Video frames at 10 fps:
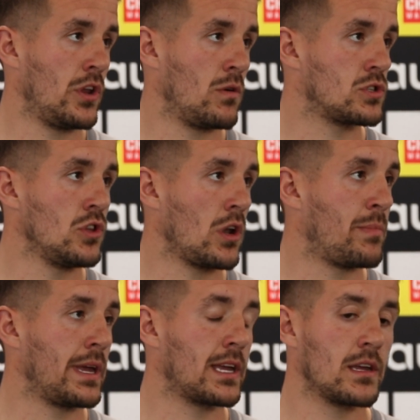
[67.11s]
You know, it's not a
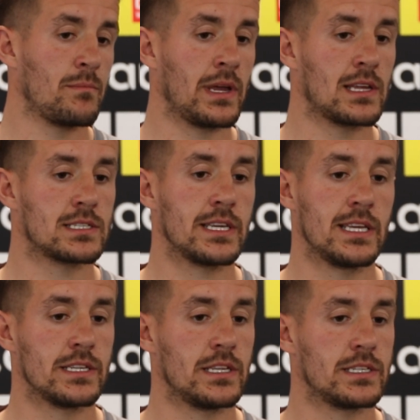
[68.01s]
big
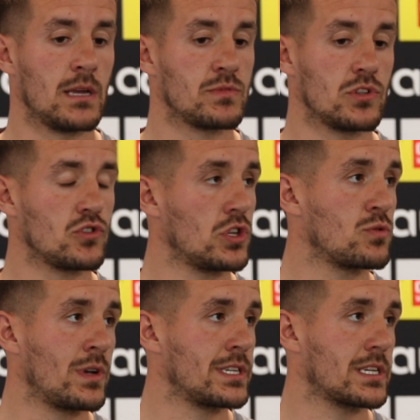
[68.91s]
season in terms of there's only
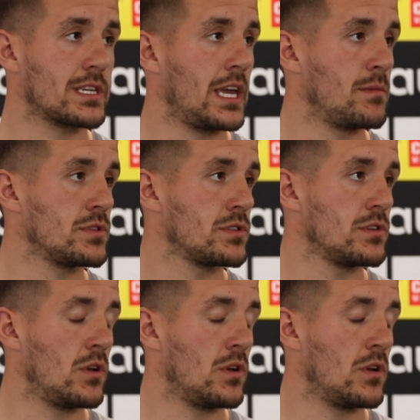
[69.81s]
26 games.